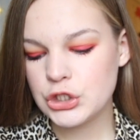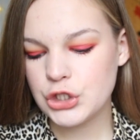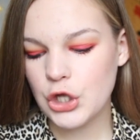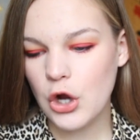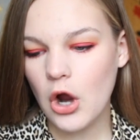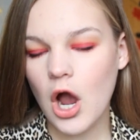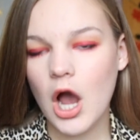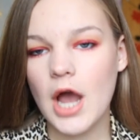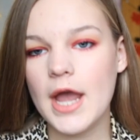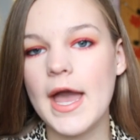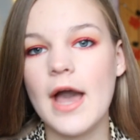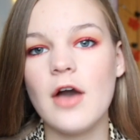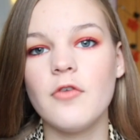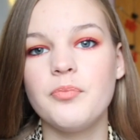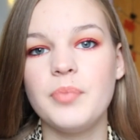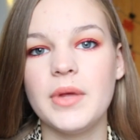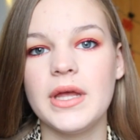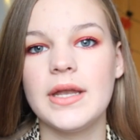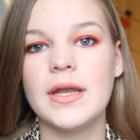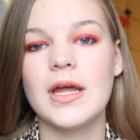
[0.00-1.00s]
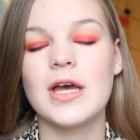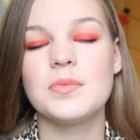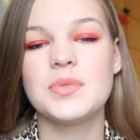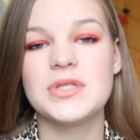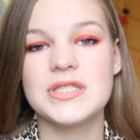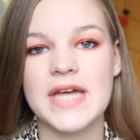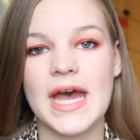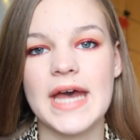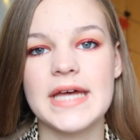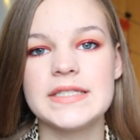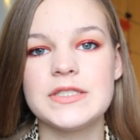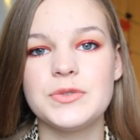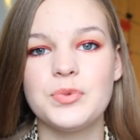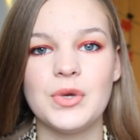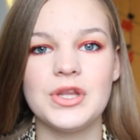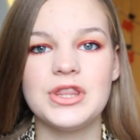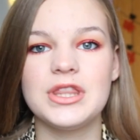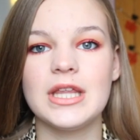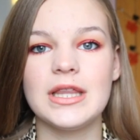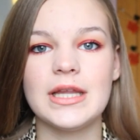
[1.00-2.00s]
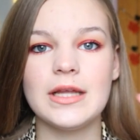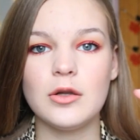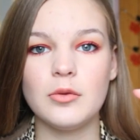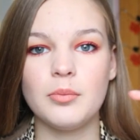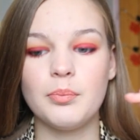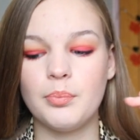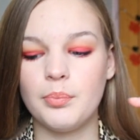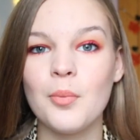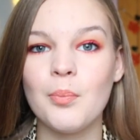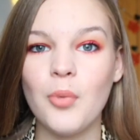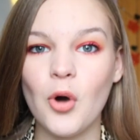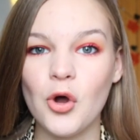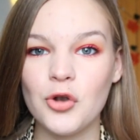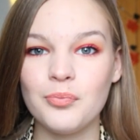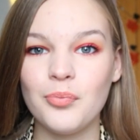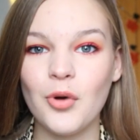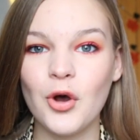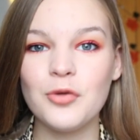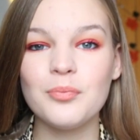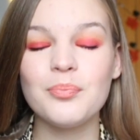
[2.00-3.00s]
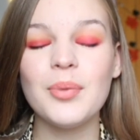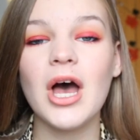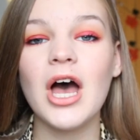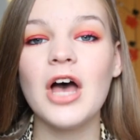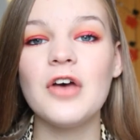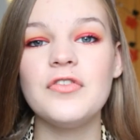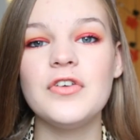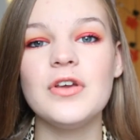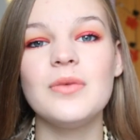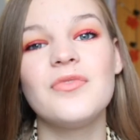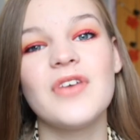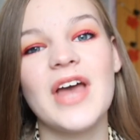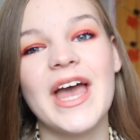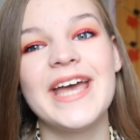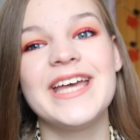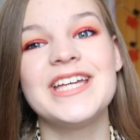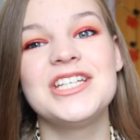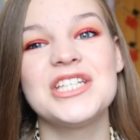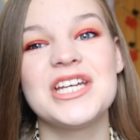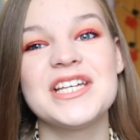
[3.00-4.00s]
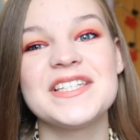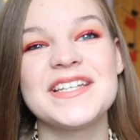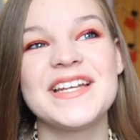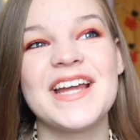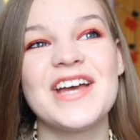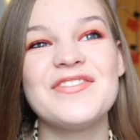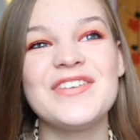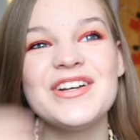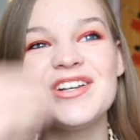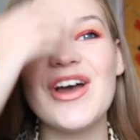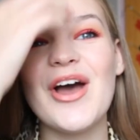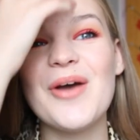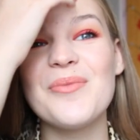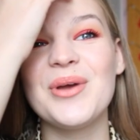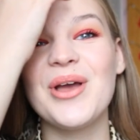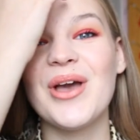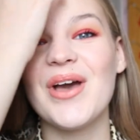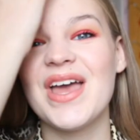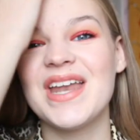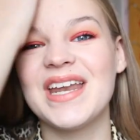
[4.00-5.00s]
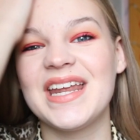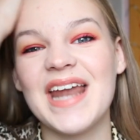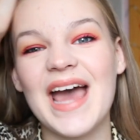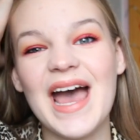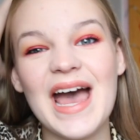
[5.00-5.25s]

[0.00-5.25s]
So I have been obsessed with the little Bonbon perfume for ages, and every time we go in an